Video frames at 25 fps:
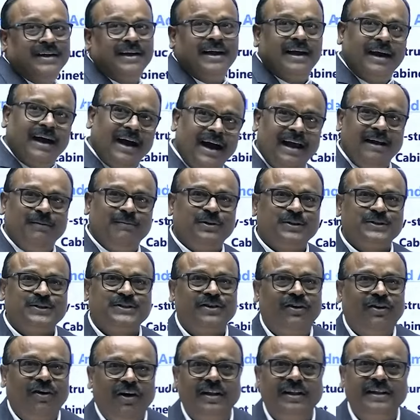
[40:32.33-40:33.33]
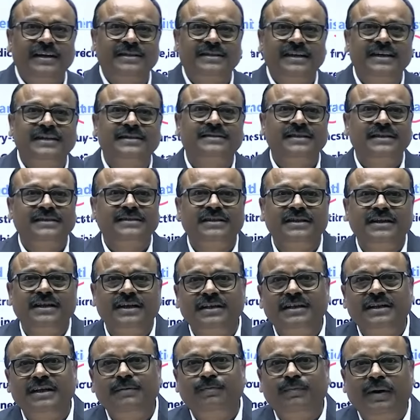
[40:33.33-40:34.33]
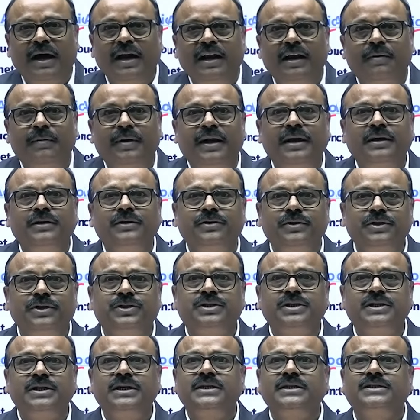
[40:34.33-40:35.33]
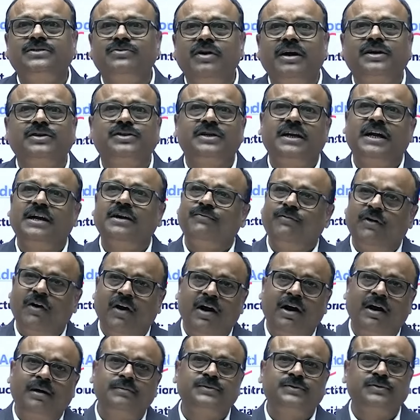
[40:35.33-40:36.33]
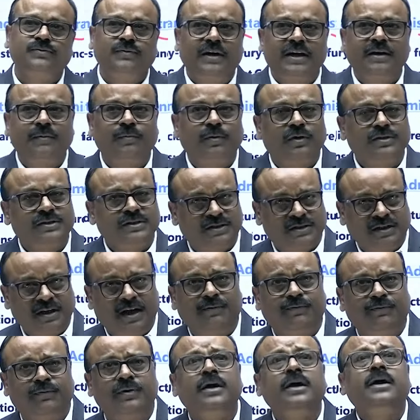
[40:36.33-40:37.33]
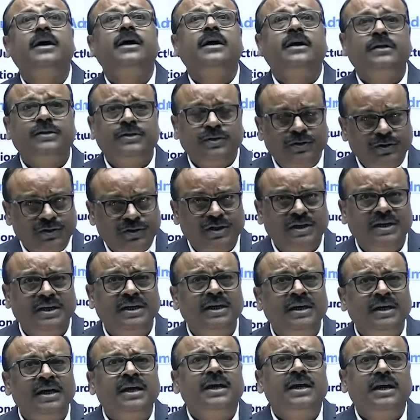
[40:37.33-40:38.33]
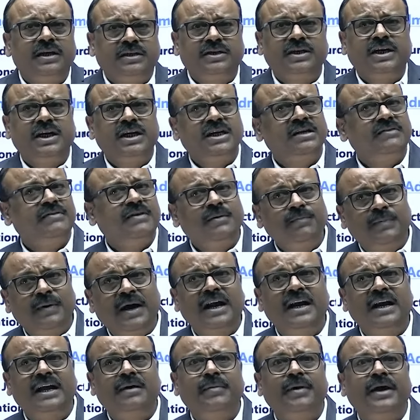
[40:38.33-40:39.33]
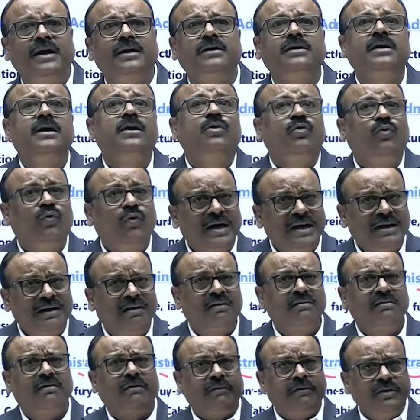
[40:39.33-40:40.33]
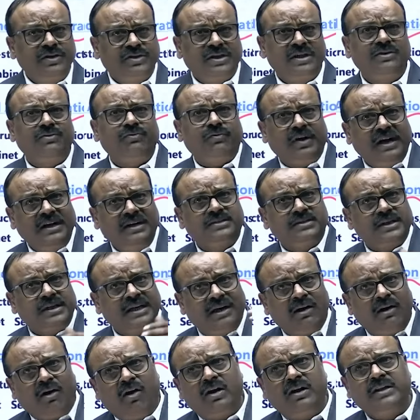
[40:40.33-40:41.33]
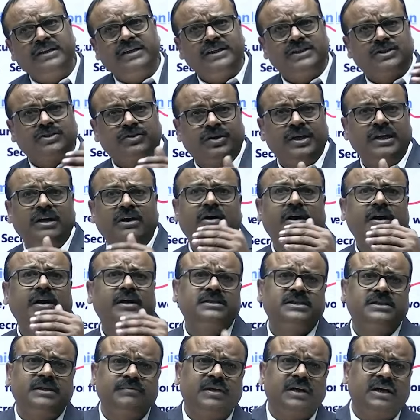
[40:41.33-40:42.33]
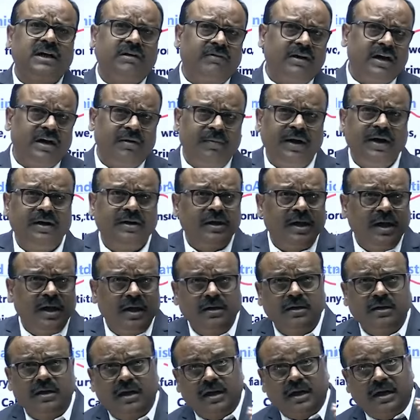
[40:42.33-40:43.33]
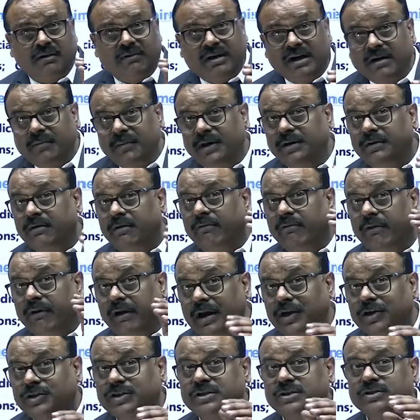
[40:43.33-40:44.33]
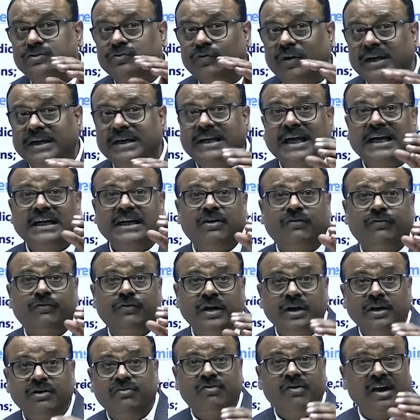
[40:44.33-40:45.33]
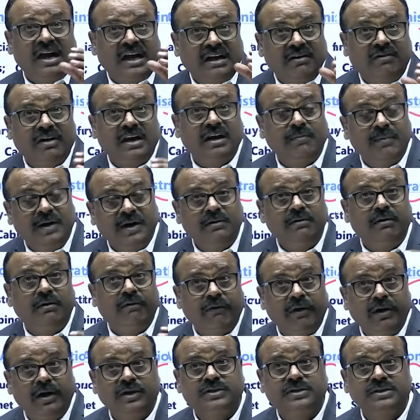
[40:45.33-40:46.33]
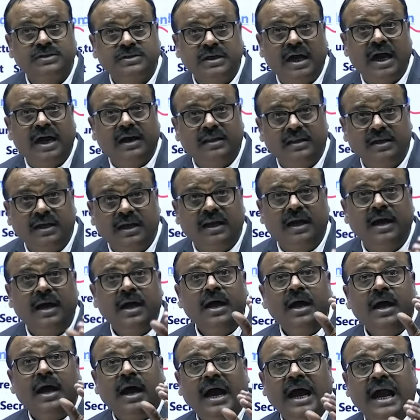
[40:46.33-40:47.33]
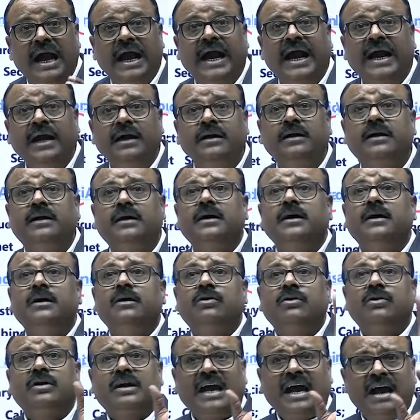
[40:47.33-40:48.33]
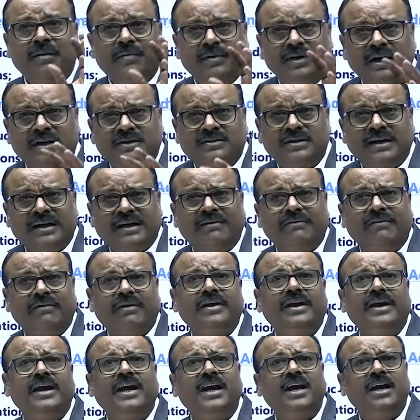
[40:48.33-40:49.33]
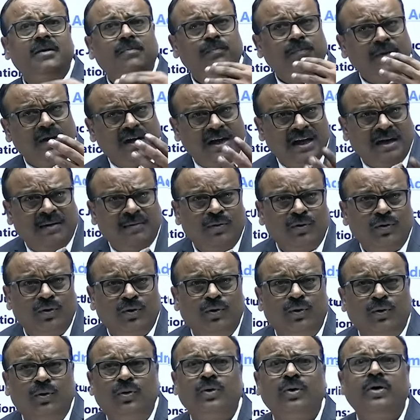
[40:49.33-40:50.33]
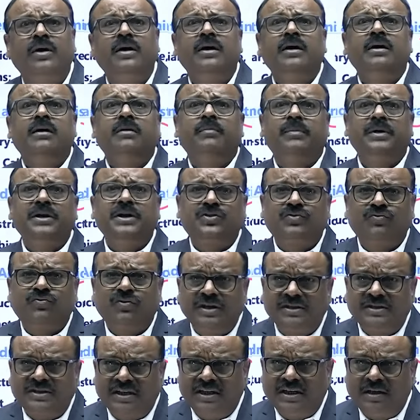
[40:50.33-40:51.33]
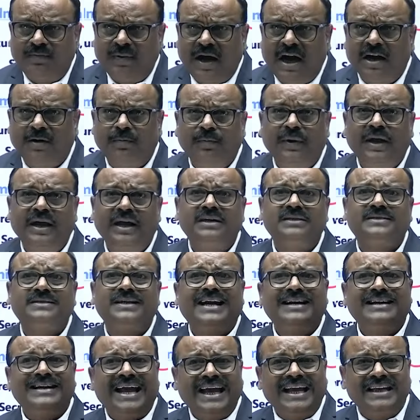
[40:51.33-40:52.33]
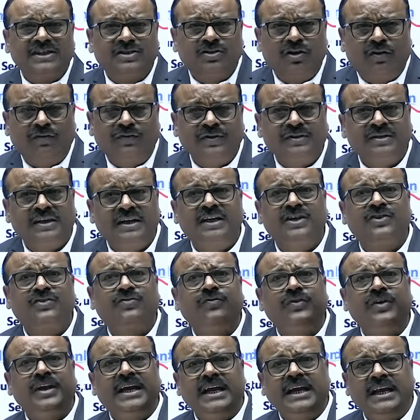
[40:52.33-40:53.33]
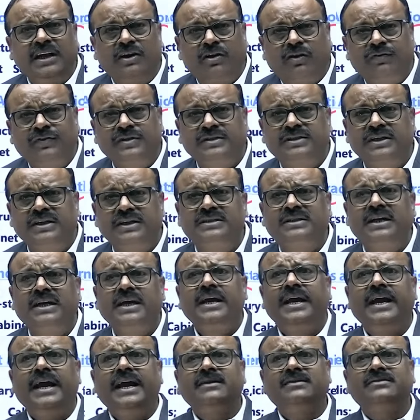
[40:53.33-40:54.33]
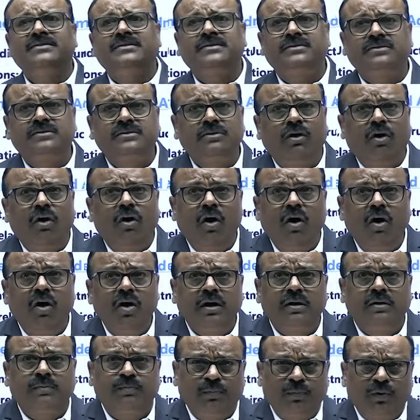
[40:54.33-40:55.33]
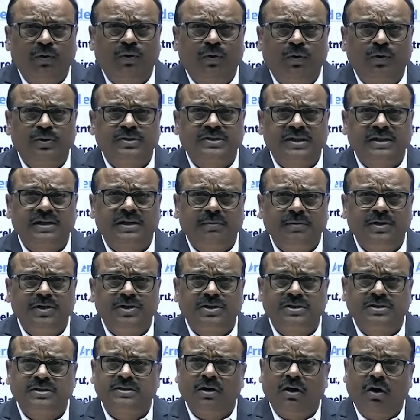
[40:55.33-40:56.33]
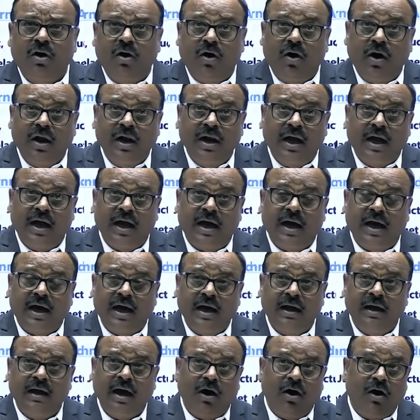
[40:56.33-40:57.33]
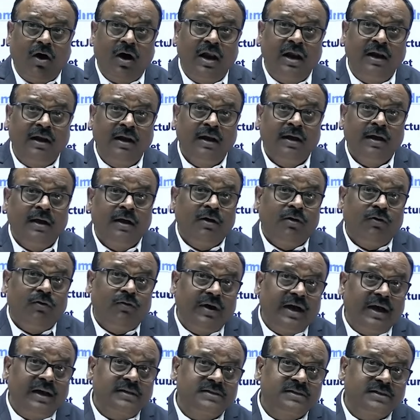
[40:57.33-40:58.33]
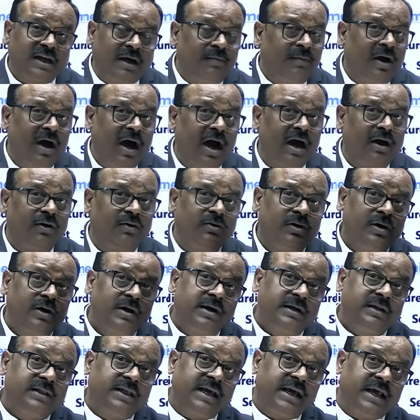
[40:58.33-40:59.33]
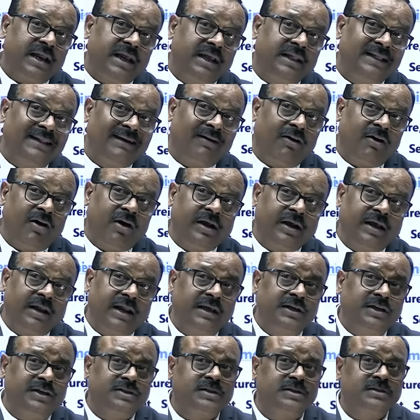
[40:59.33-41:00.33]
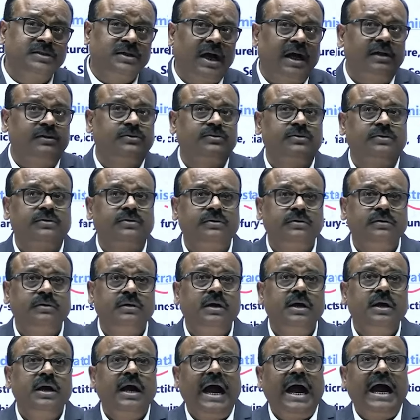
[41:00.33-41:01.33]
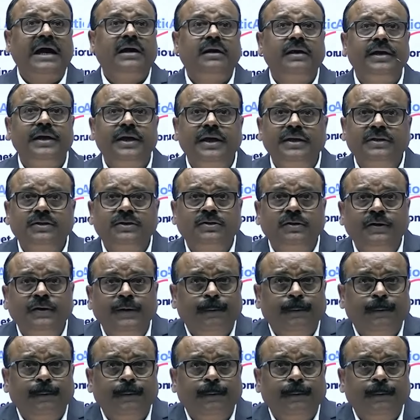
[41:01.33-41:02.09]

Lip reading: almost all the things, executive, parliament, judiciary, structure and forms, work process of judiciary, executive and parliament. What are the recent trends in all these three organs of the government, intergovernmental relations, what kind of intra-governmental relations are there, and cabinet secretariat, PMO, ministries and departments, attached offices, field offices, it's all boards and commissions, all were somehow there in the organizations also. At least